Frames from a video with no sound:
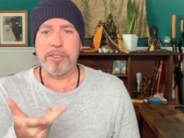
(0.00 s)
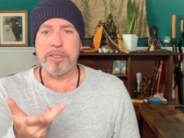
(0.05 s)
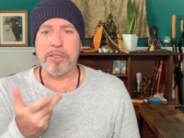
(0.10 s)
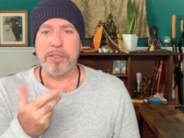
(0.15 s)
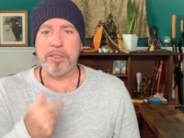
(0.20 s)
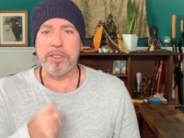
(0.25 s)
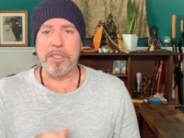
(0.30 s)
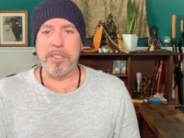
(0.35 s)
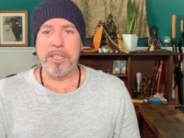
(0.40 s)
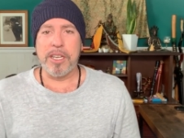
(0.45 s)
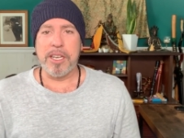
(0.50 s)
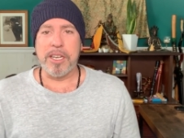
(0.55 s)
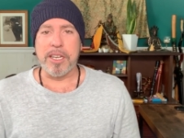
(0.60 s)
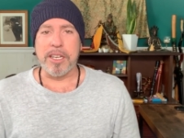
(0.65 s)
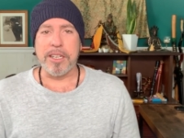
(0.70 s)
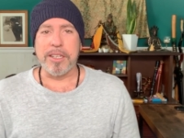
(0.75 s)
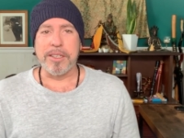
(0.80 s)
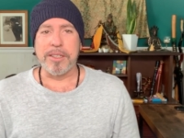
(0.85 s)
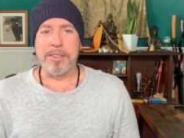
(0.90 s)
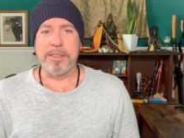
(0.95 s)

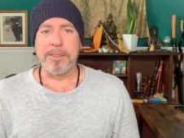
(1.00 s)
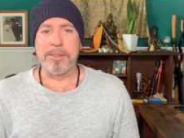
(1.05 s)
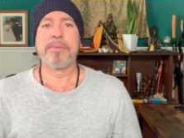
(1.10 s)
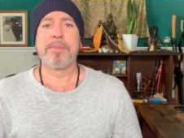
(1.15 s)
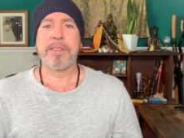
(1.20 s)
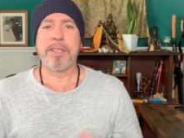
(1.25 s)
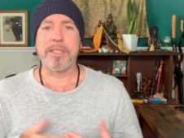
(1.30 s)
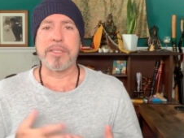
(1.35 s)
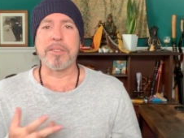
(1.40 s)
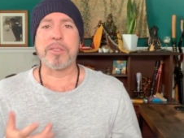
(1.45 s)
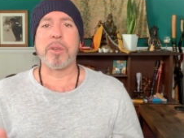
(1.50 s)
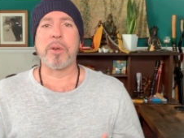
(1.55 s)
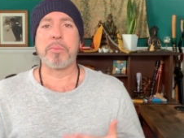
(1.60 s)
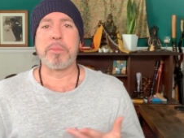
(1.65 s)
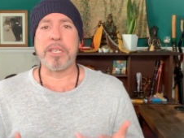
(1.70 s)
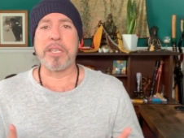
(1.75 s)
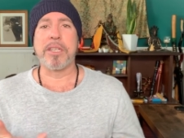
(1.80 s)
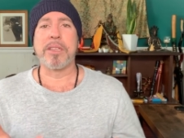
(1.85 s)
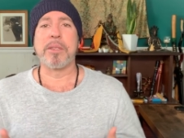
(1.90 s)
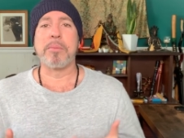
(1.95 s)
Kundalini. And so
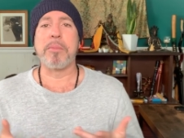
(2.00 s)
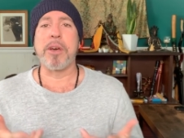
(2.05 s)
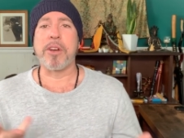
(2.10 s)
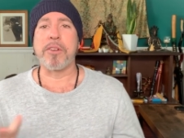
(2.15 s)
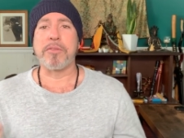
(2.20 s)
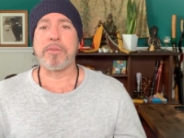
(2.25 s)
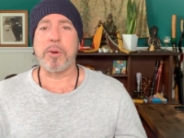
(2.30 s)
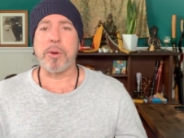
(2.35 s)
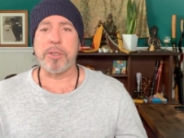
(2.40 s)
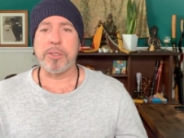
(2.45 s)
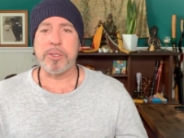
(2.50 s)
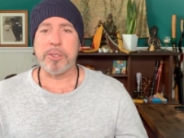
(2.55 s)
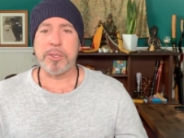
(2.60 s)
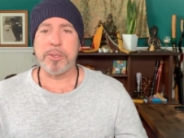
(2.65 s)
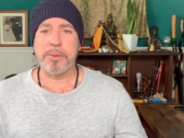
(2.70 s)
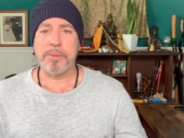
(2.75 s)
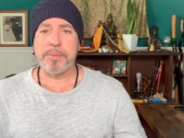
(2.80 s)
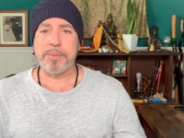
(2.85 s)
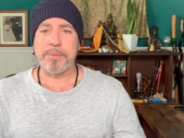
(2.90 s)
begin the metaphors.